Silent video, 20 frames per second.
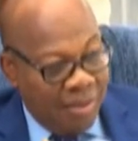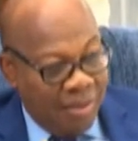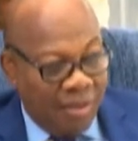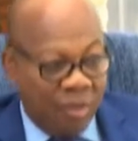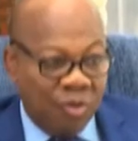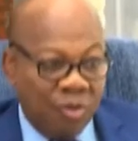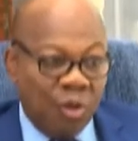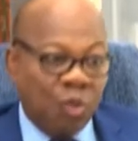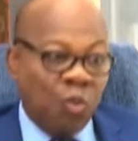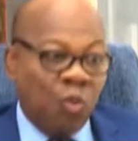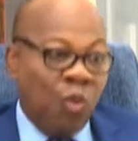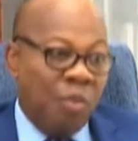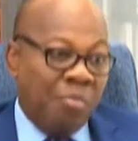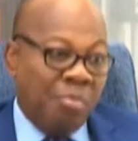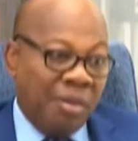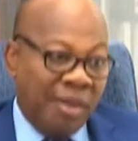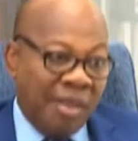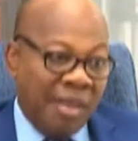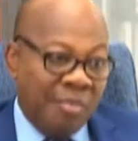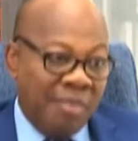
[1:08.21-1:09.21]
not just one
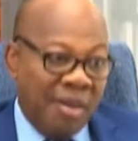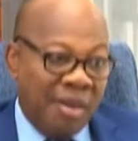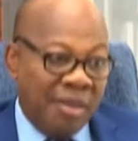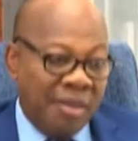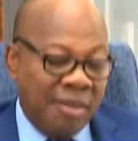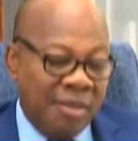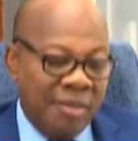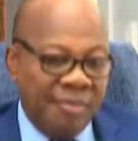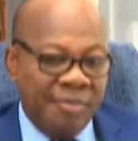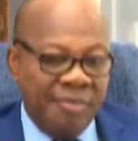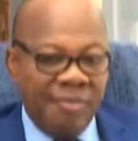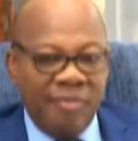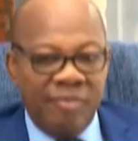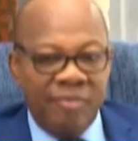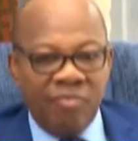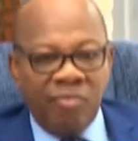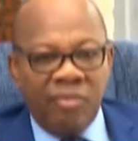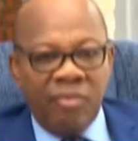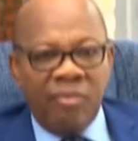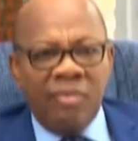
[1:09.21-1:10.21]
political party,
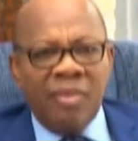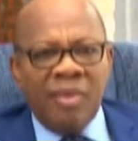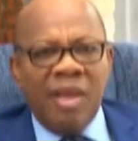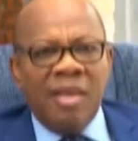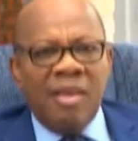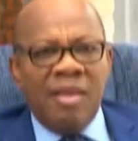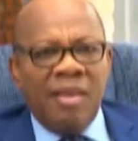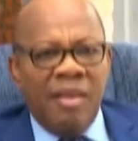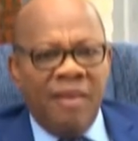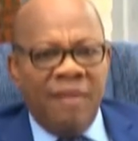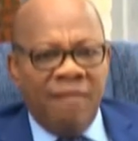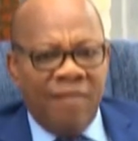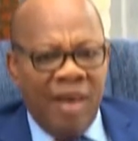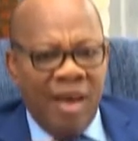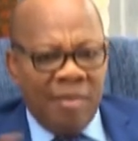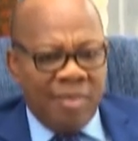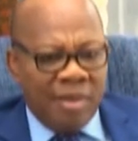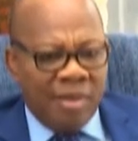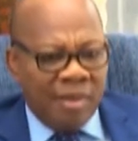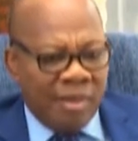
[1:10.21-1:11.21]
mm. a
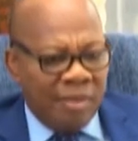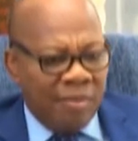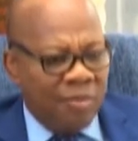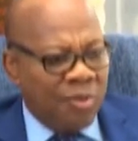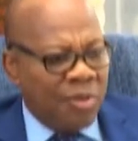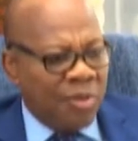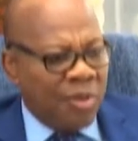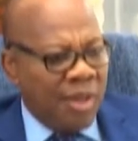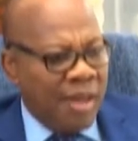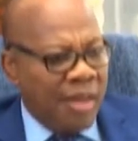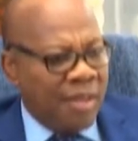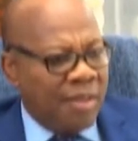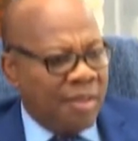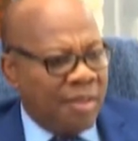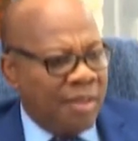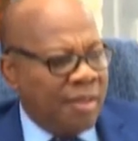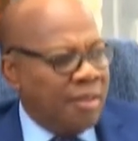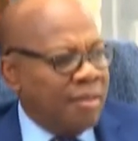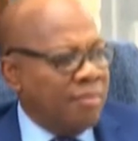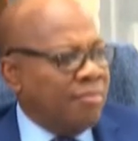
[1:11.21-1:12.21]
vibrant civil
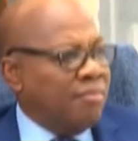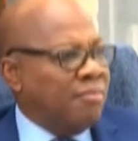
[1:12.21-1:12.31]
society,